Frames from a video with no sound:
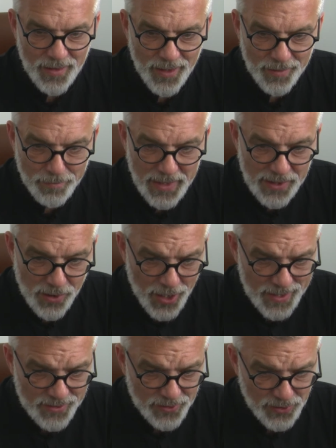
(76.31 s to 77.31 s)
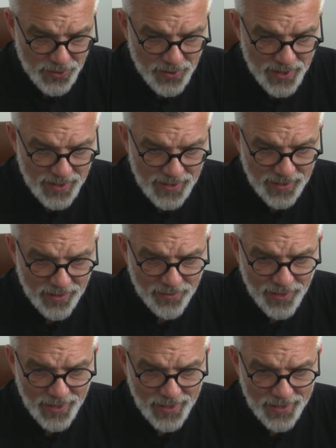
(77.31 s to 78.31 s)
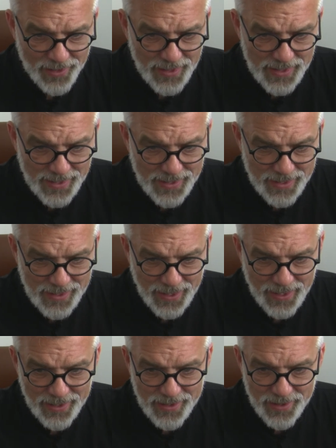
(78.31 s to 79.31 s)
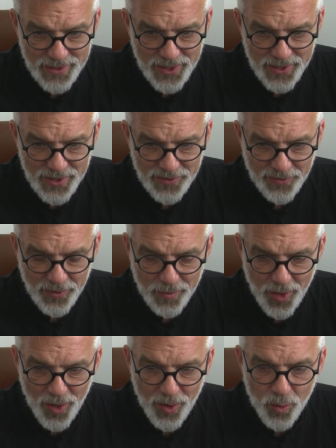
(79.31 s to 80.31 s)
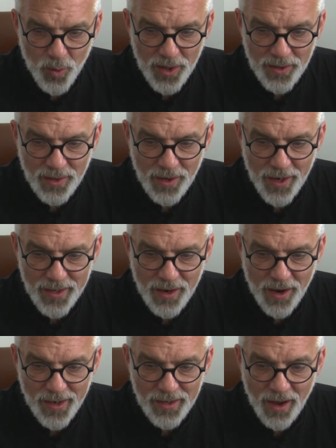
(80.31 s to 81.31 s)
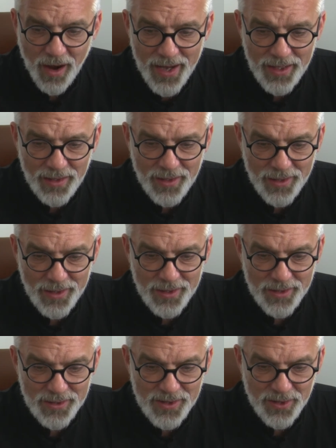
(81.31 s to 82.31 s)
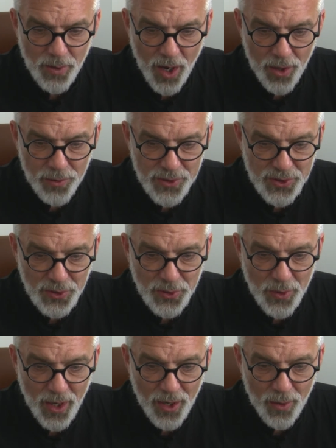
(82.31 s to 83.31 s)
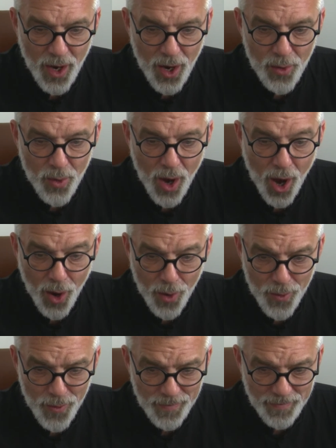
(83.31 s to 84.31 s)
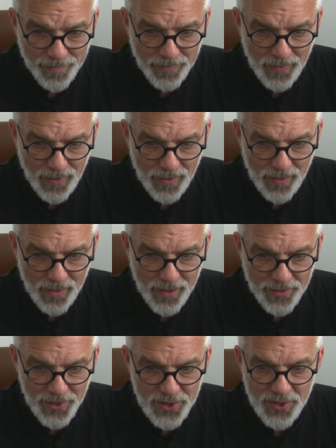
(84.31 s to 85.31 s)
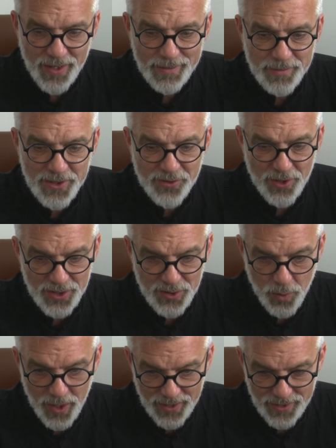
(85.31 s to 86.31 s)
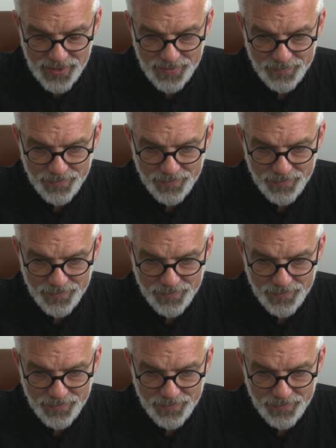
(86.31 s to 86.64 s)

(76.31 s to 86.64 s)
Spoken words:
At midnight on New Year's Eve, the date indicator changed from 01999 to 02000, and the chime struck twice.